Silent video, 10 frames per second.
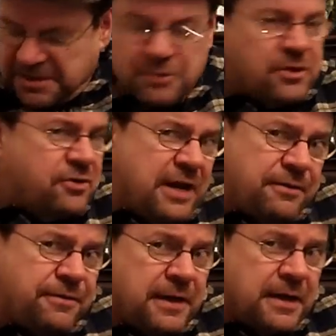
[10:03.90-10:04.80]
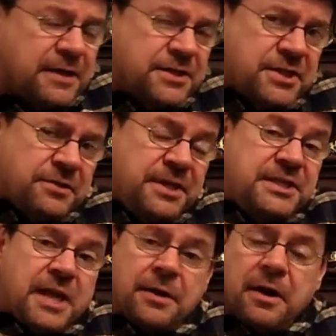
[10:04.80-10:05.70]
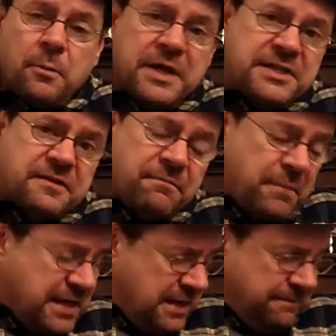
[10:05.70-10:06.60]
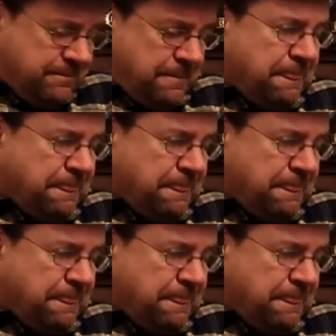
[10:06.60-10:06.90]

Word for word: Now, the great thing is, these aren't a waste of money,